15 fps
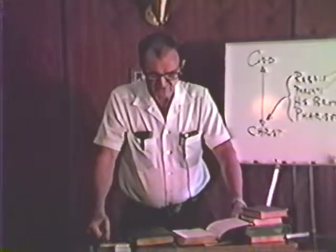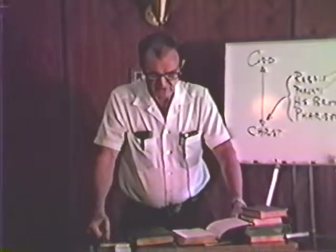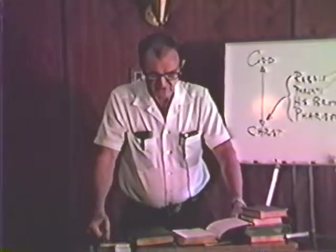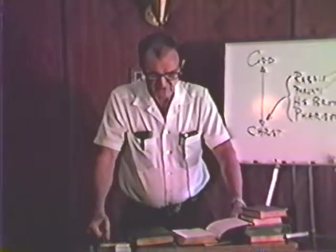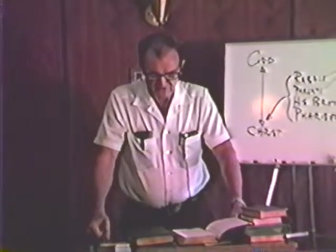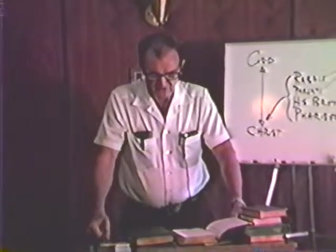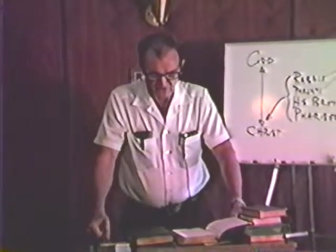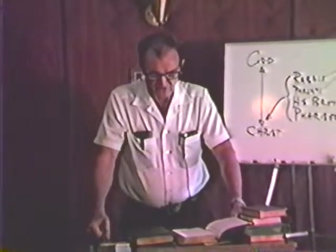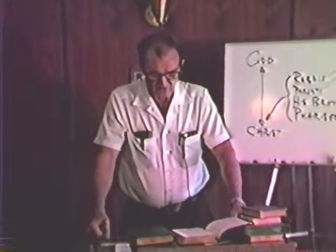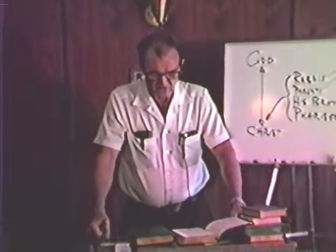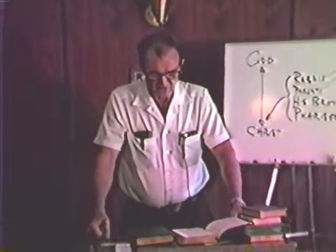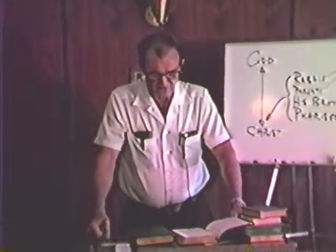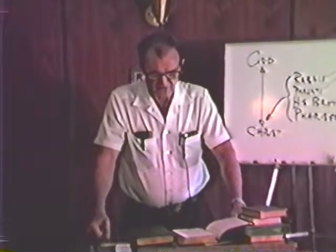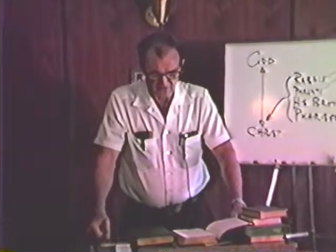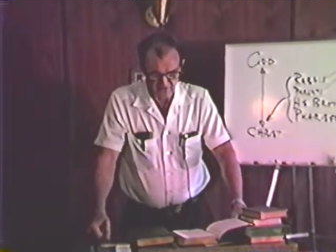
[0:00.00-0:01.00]
He did not
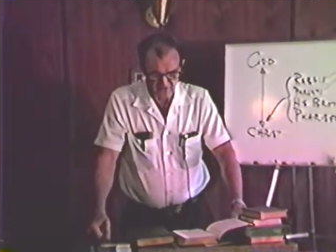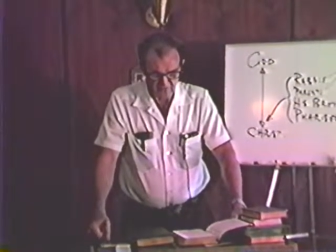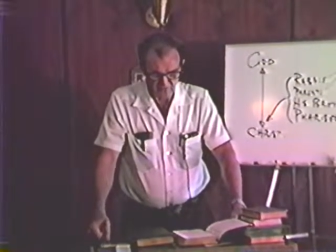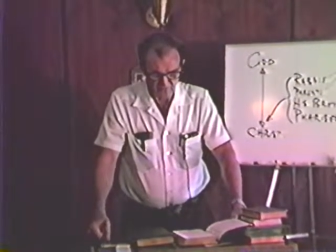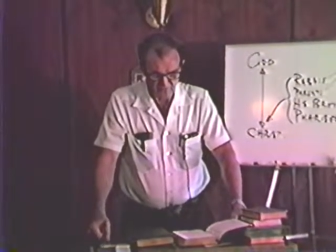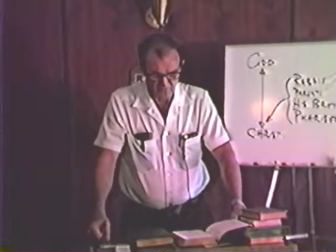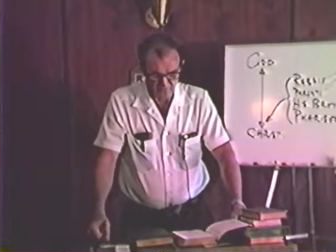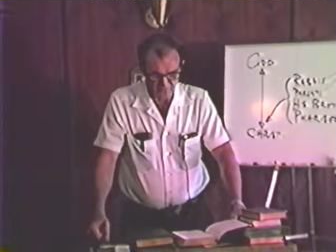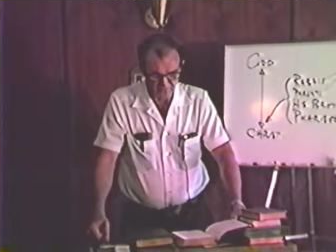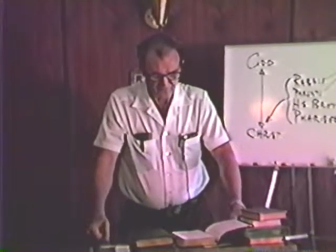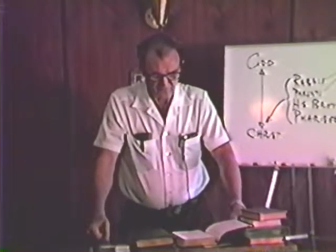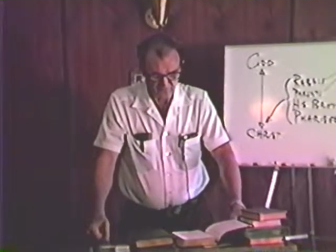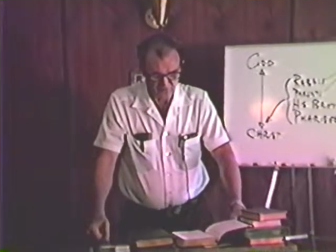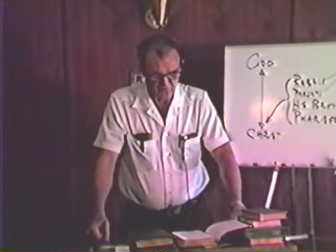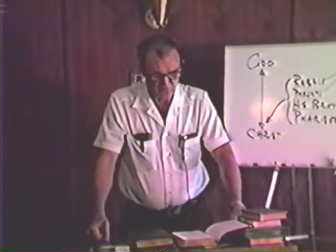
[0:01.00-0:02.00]
retaliate when
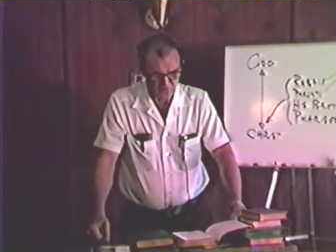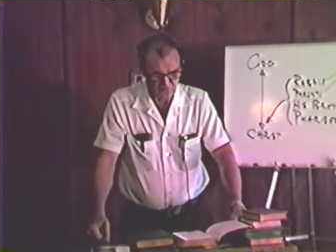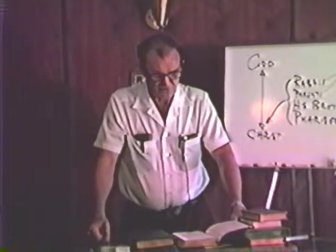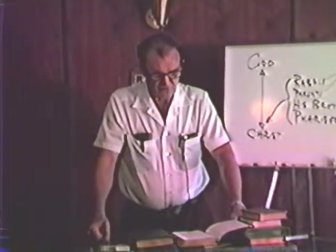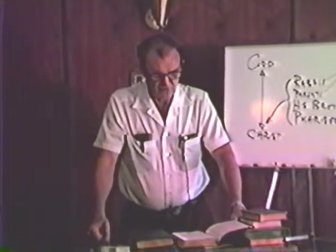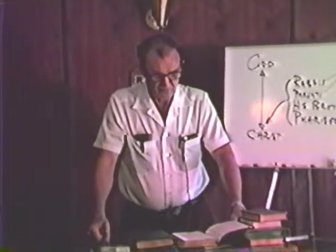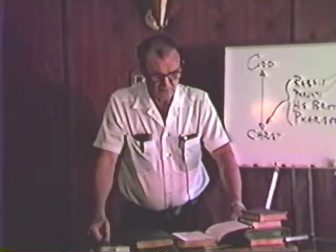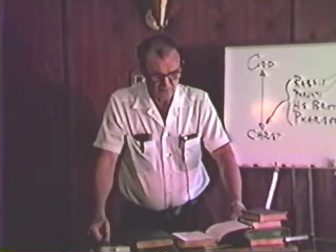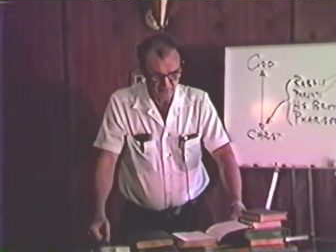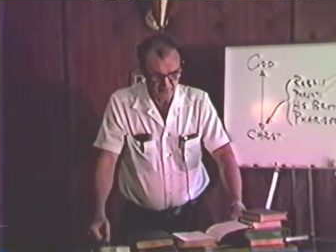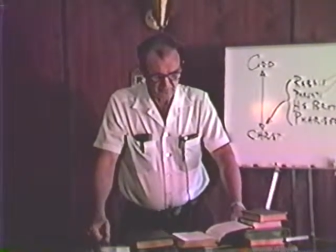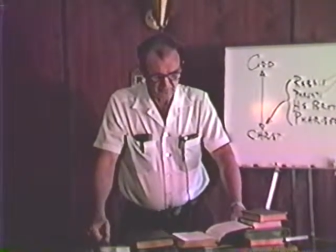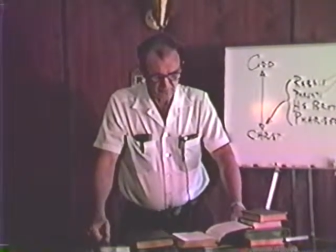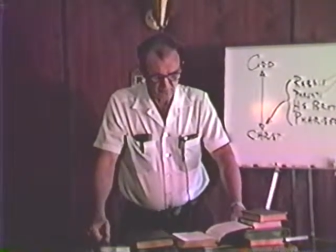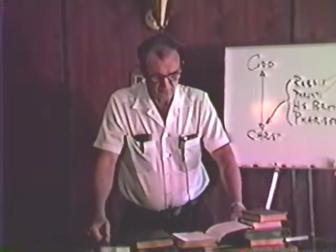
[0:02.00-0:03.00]
roughly used, but
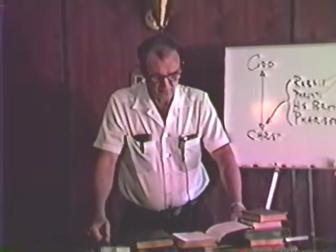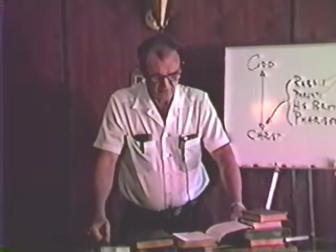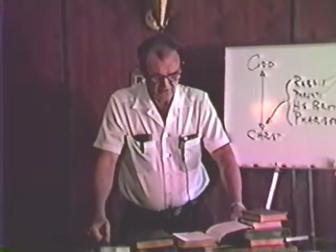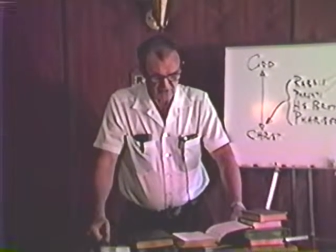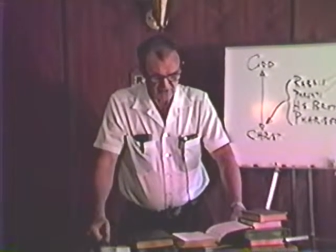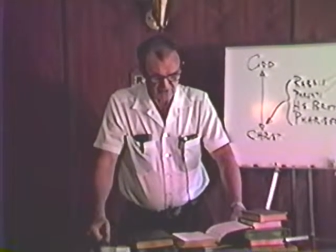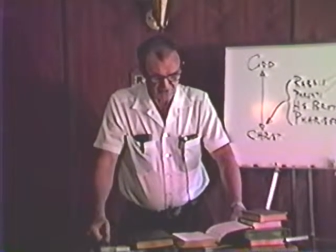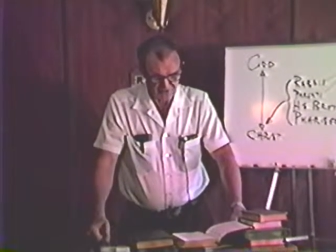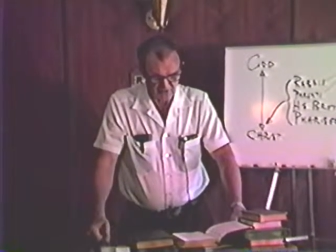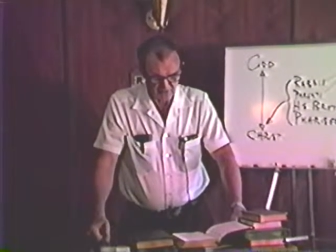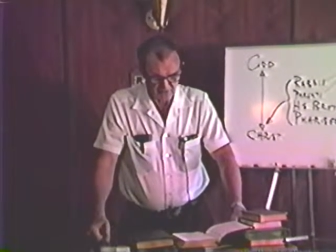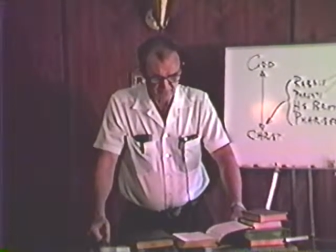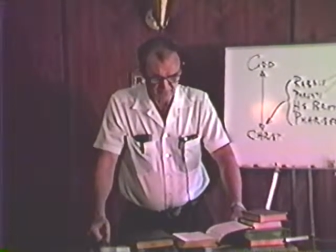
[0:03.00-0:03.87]
bore insult